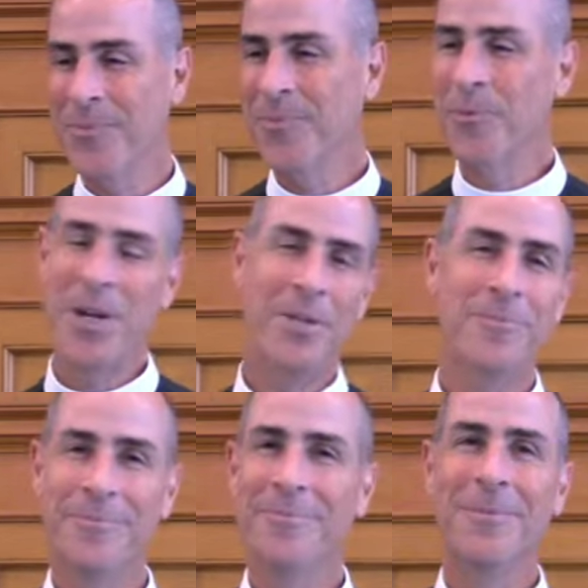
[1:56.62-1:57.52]

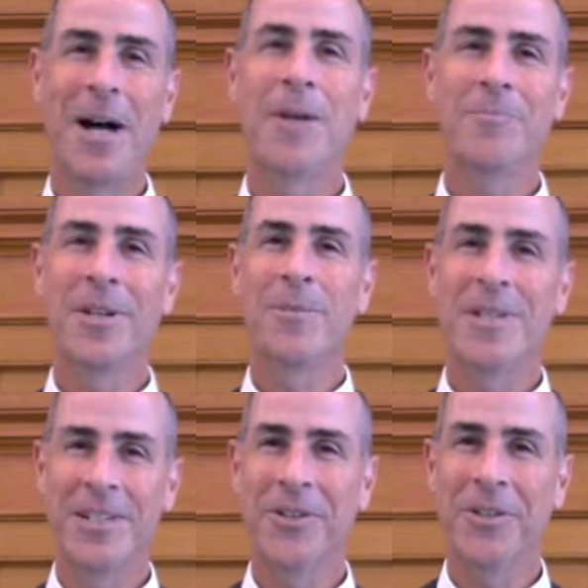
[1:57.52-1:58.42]
well, I'm going to
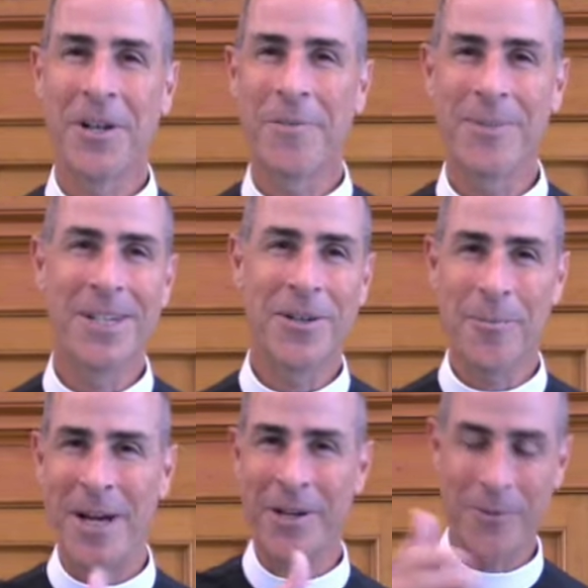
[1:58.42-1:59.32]
be in good company no
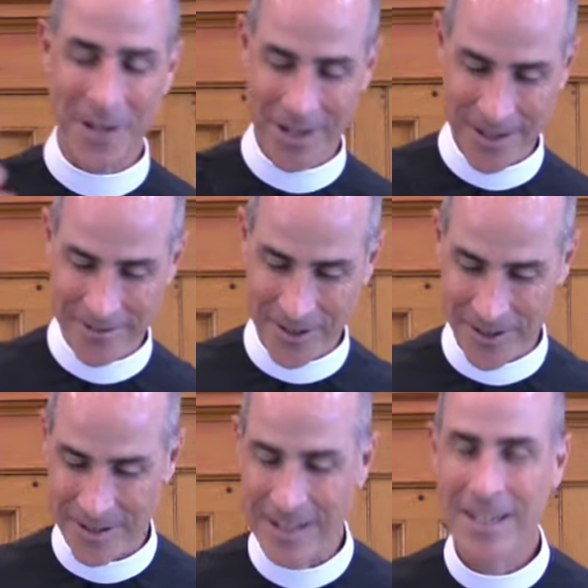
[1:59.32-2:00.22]
matter where I
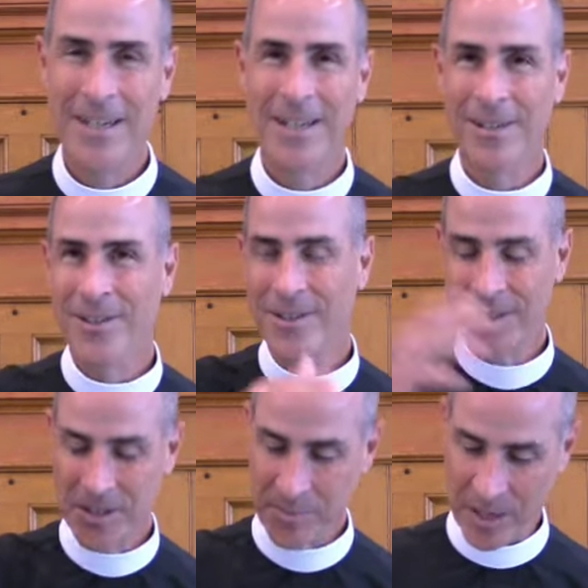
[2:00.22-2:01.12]
fall along
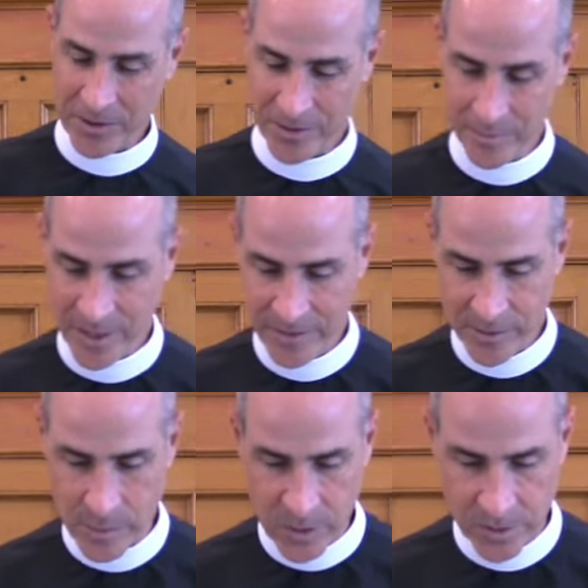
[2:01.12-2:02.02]
the spectrum of
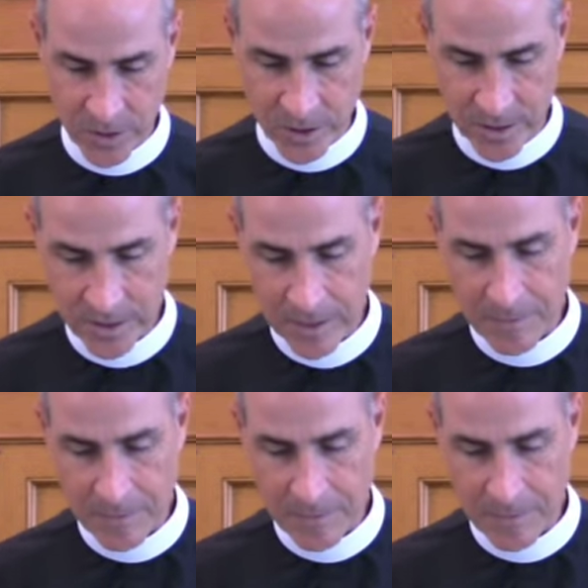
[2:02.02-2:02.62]
approaches.